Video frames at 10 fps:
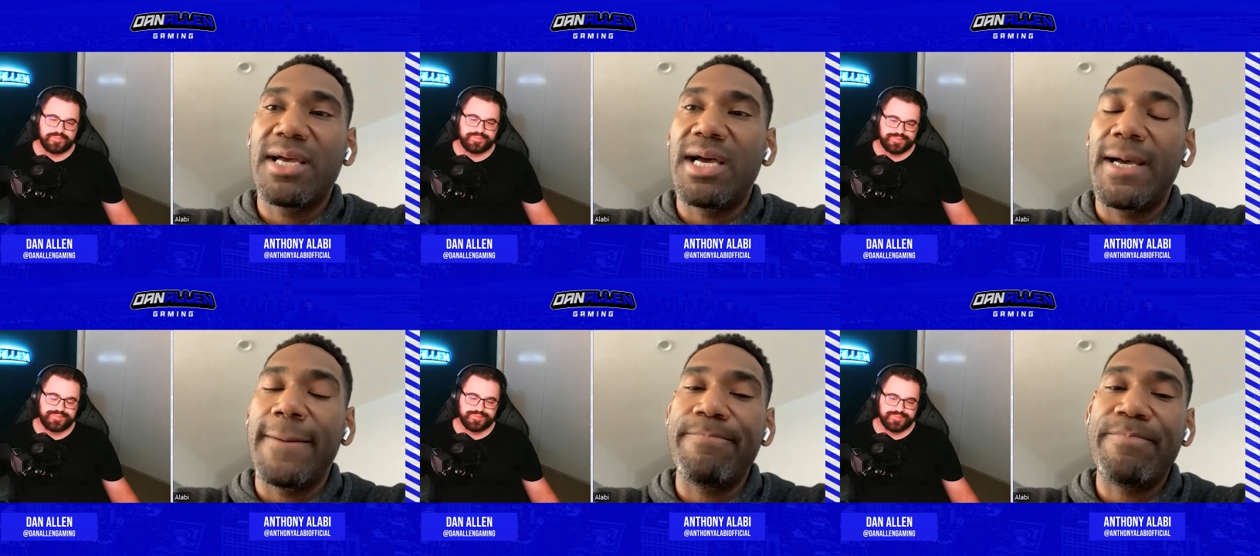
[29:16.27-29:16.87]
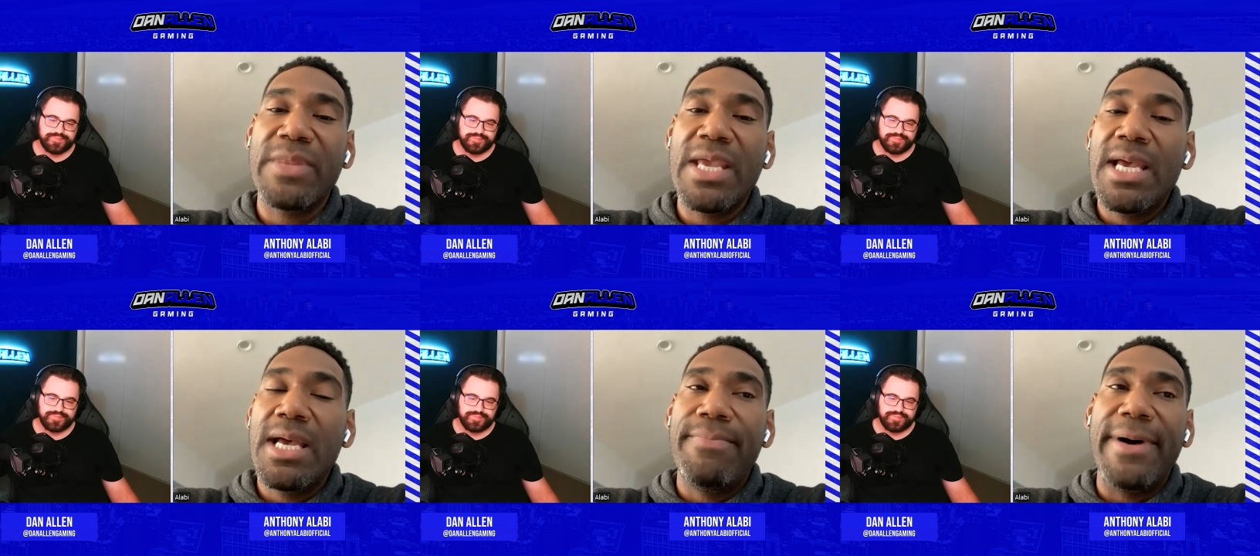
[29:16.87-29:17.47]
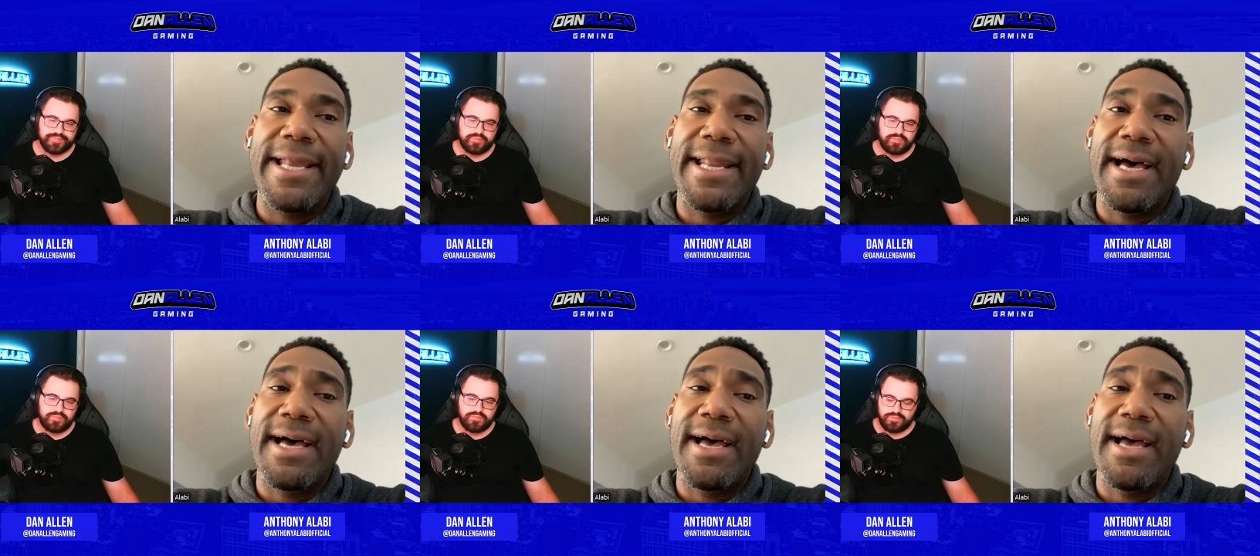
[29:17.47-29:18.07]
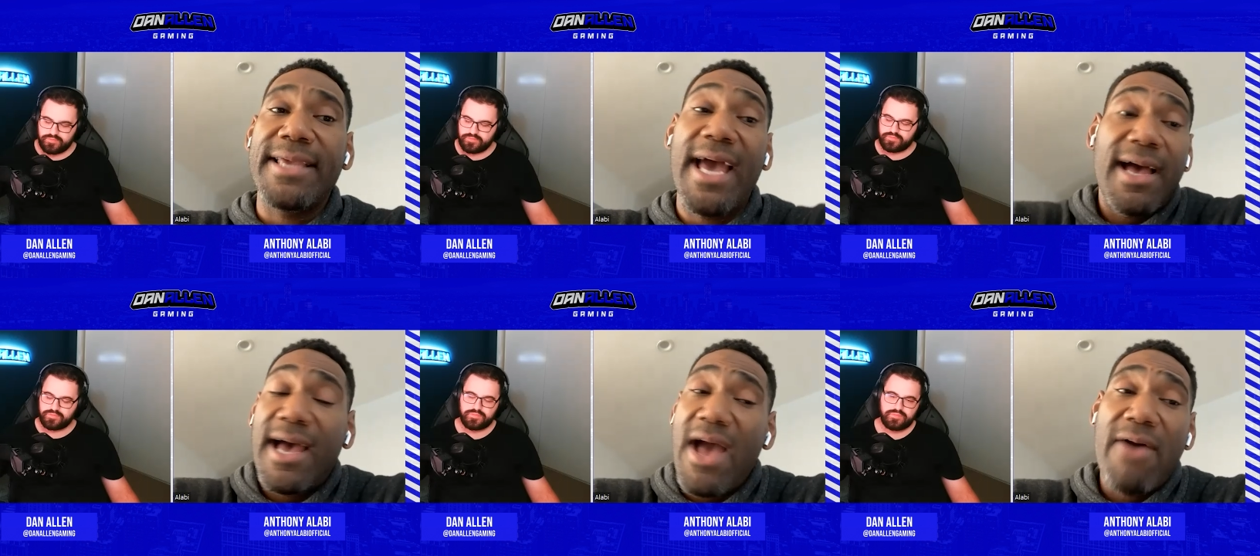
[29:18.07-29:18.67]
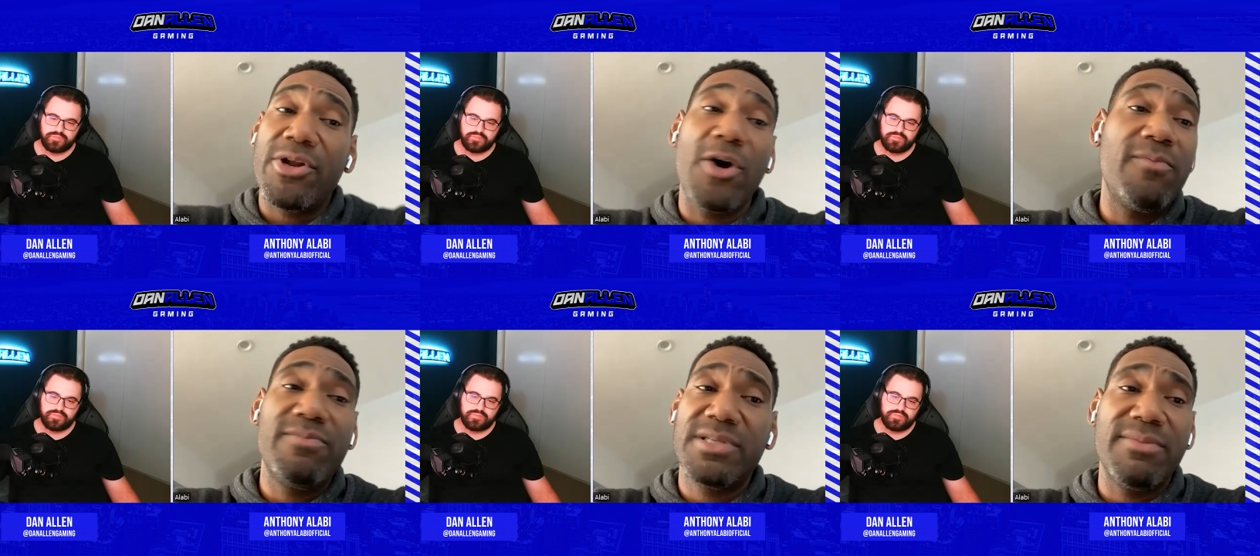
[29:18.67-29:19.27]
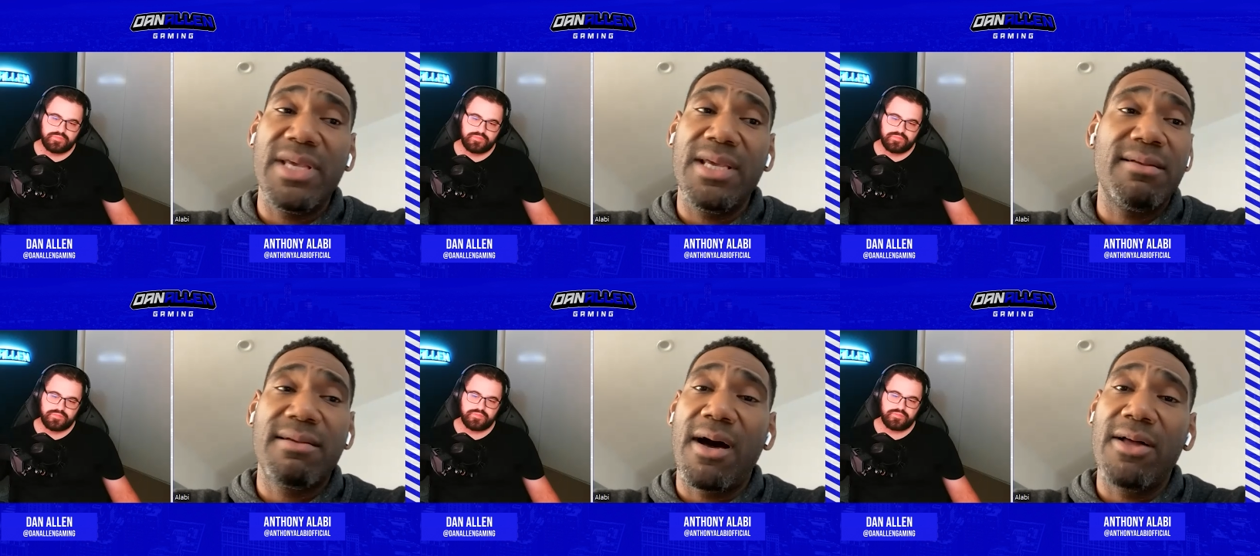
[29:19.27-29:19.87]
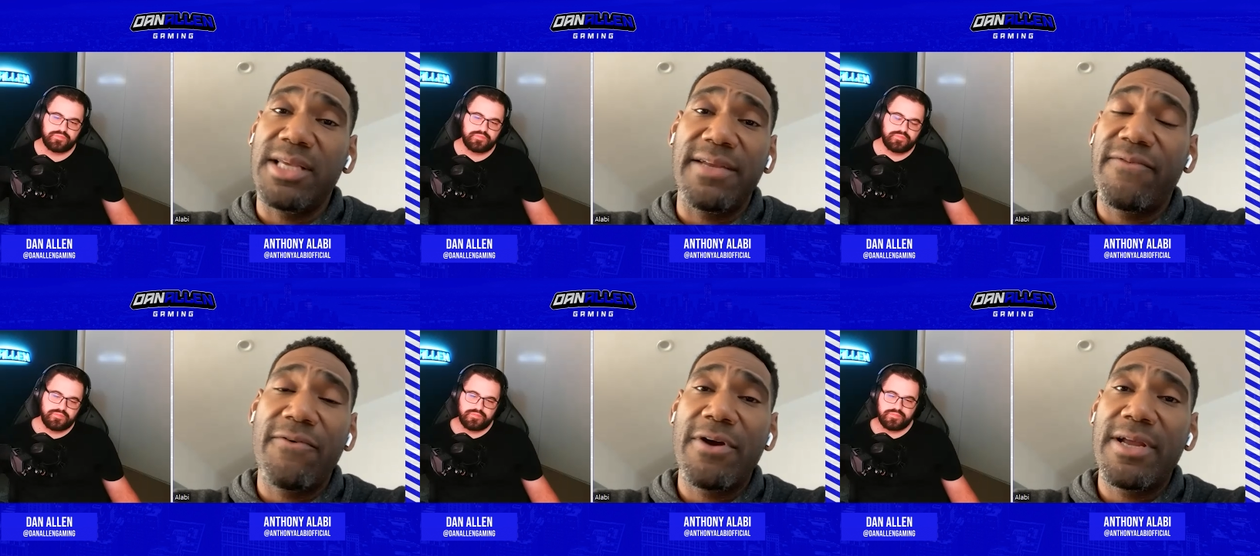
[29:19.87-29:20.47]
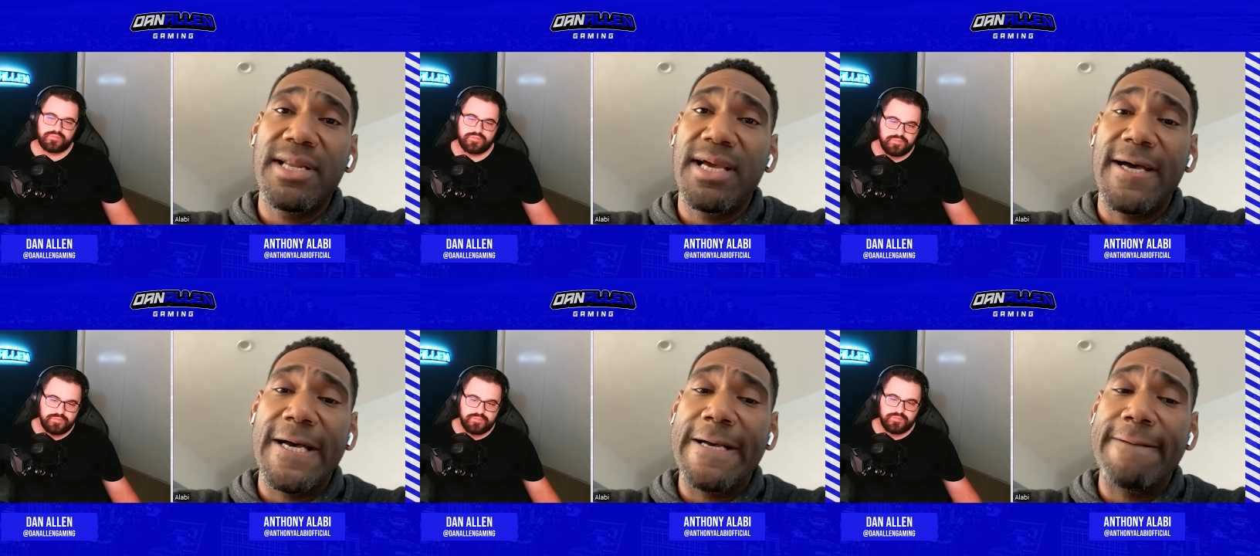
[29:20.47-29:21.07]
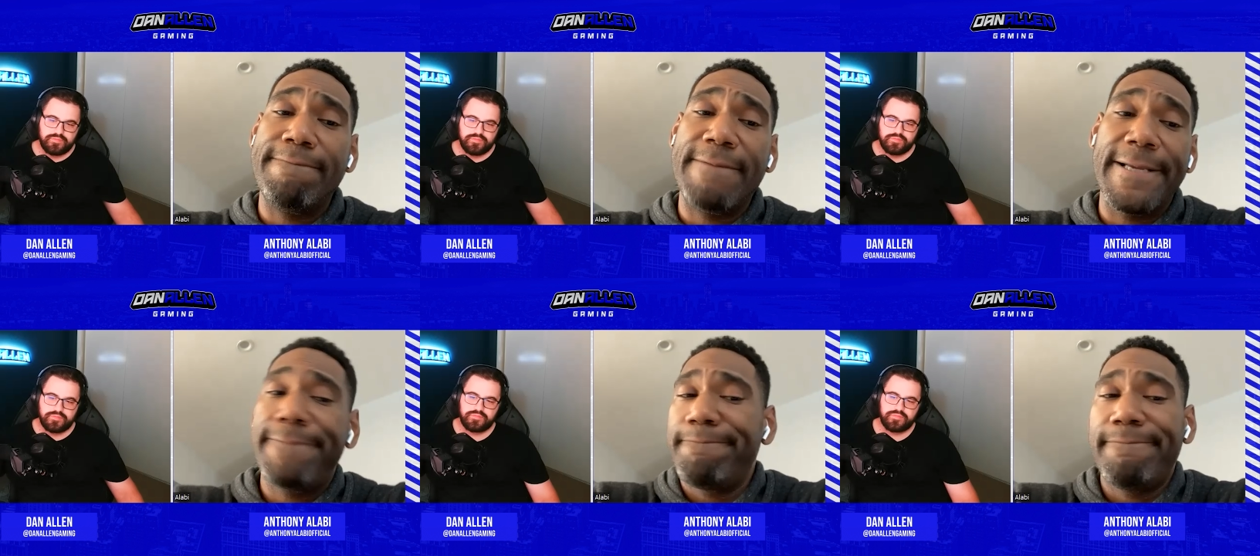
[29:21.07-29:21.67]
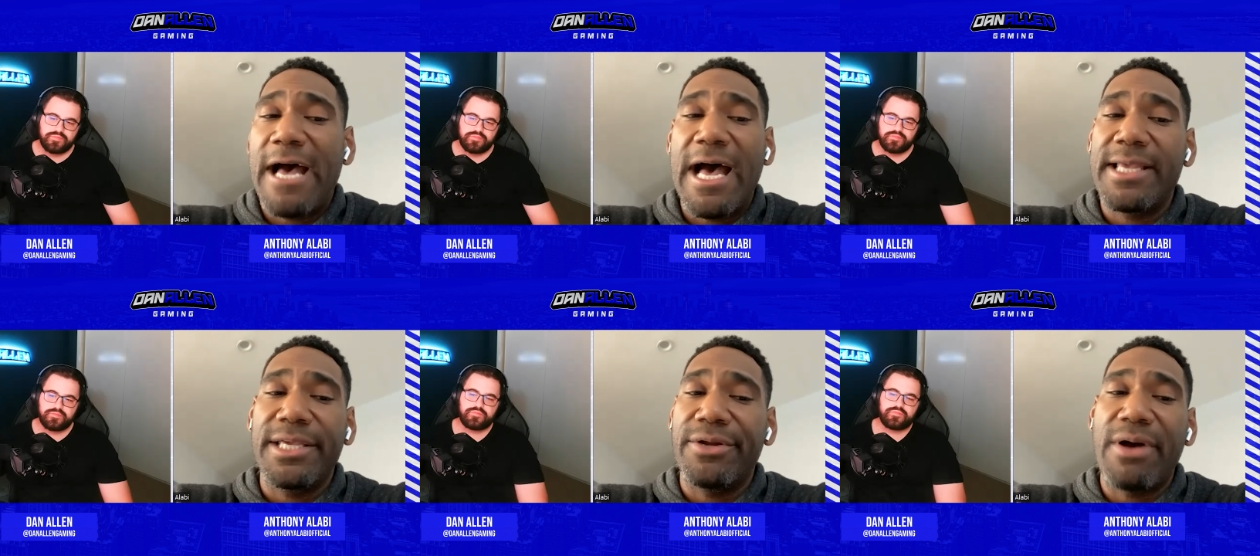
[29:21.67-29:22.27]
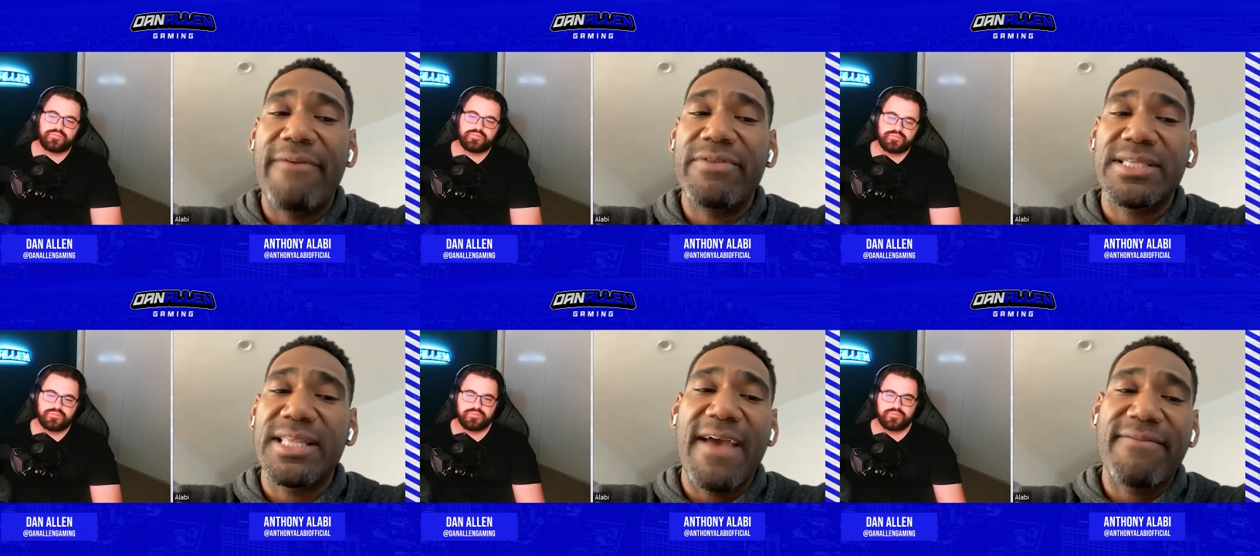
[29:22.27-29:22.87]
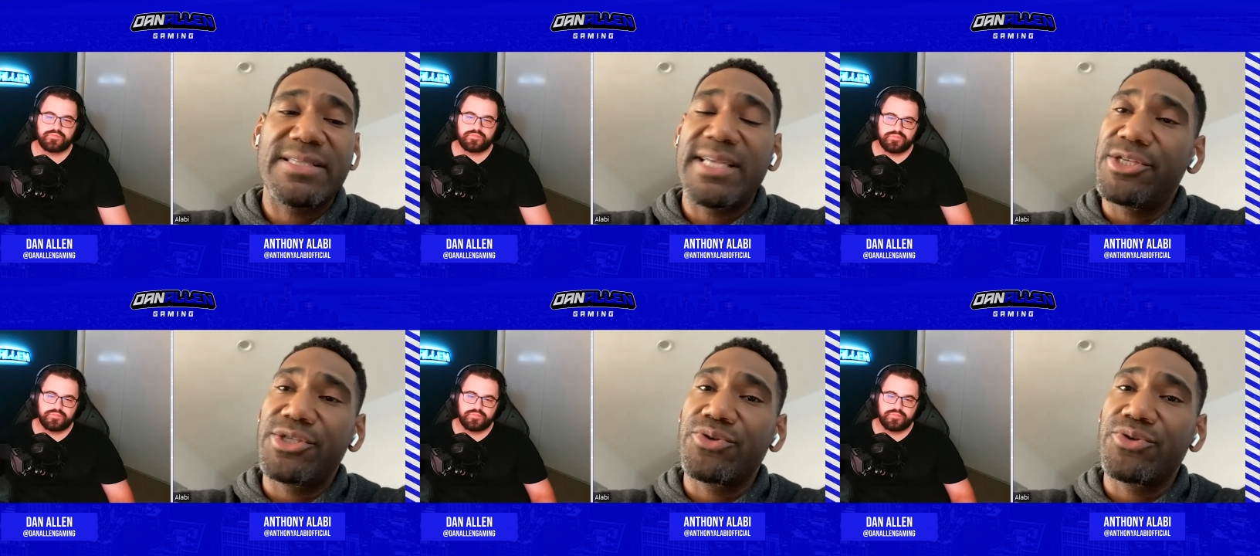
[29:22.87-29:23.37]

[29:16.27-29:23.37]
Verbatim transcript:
Speaker 1: Um, but uh, yeah, I, I, would hope to be called in for it. Uh, but uh, you know, obviously, they have to stay